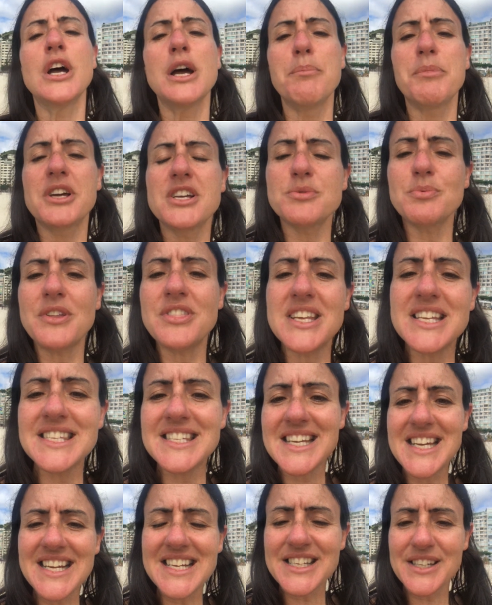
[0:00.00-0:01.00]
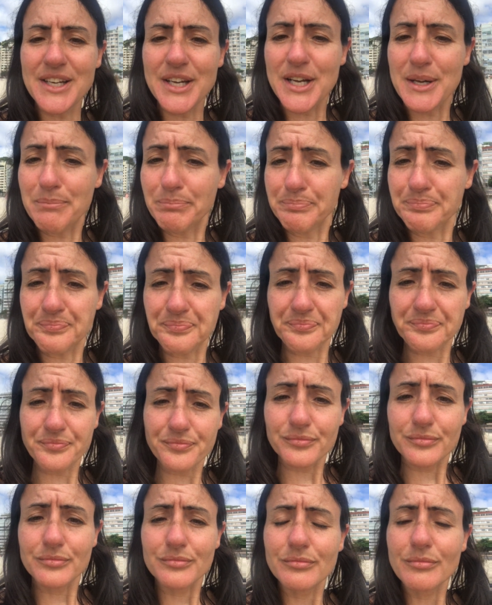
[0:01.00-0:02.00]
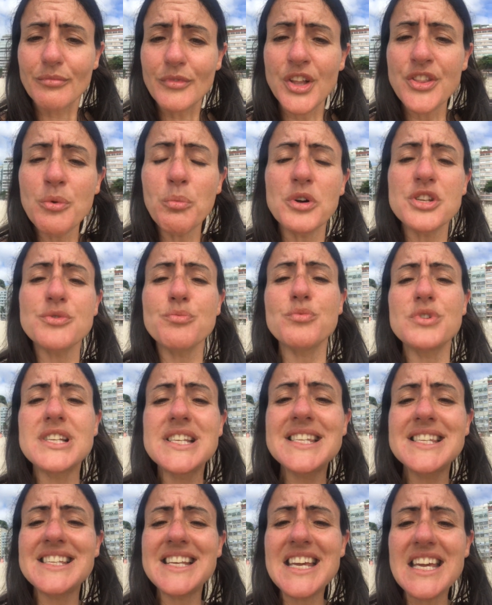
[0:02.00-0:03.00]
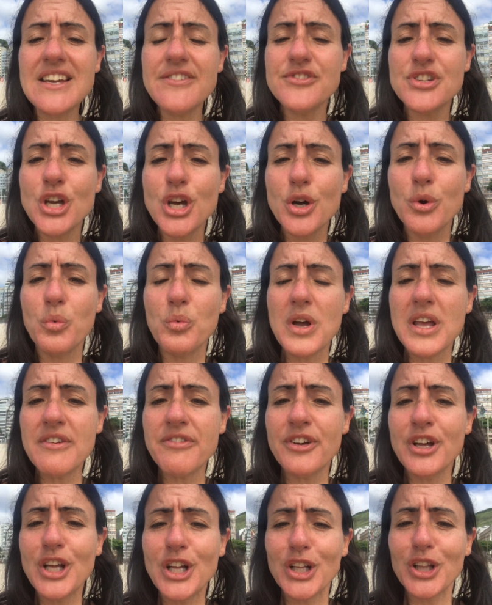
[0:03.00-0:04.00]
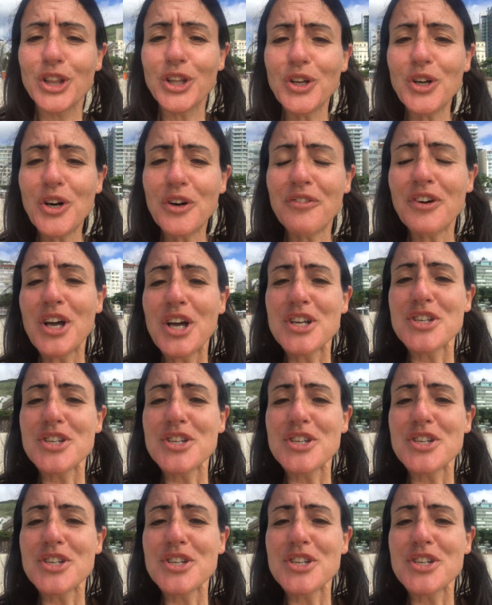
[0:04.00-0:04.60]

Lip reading: because when they did, it wasn't received with love.